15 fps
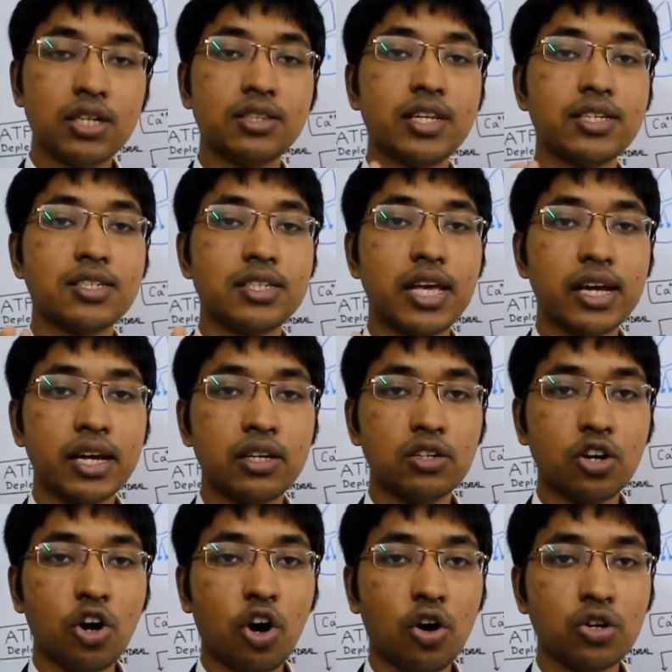The
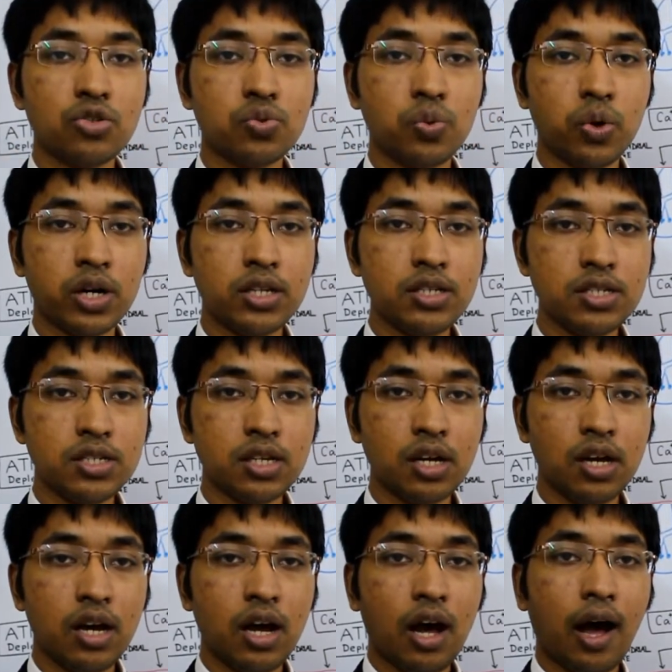second cause was
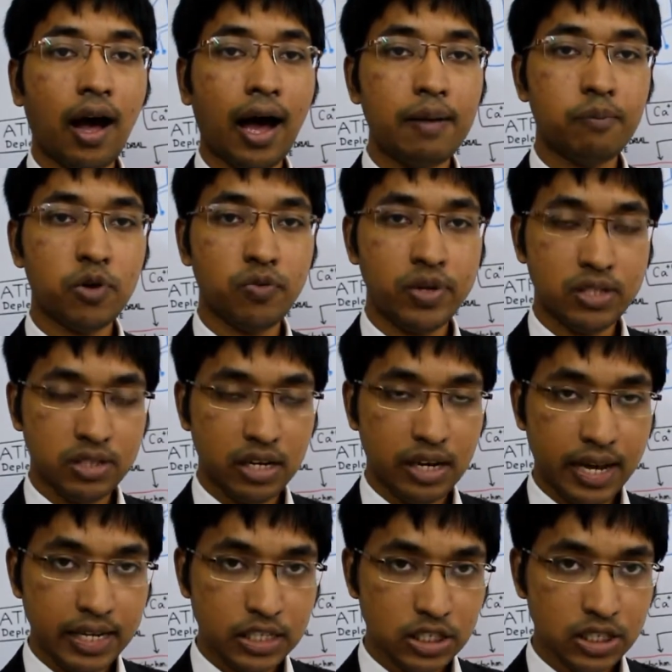
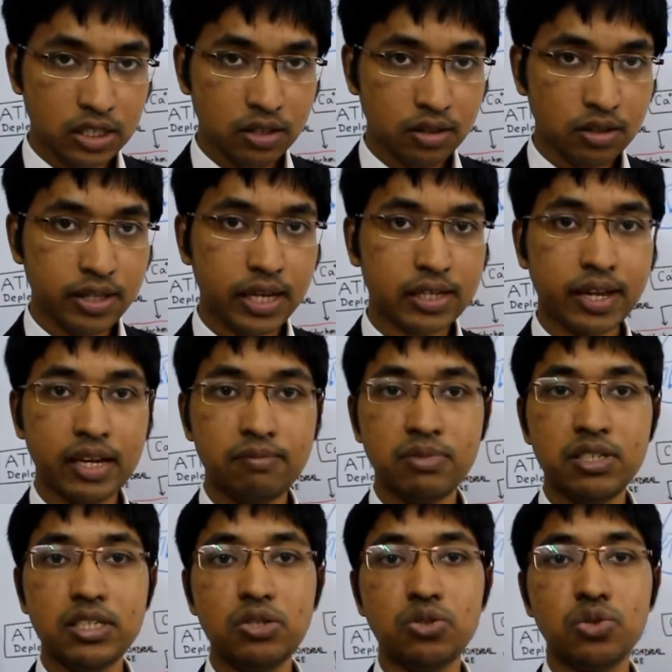hypoventilation, that can
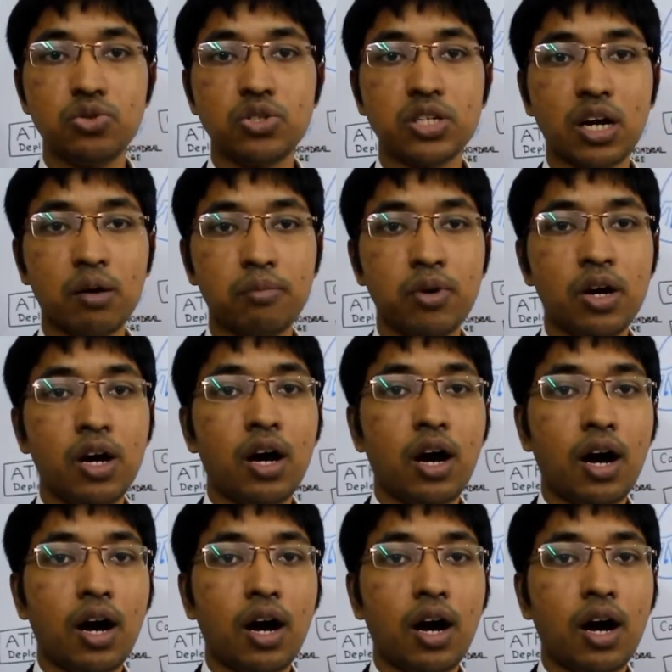be due to some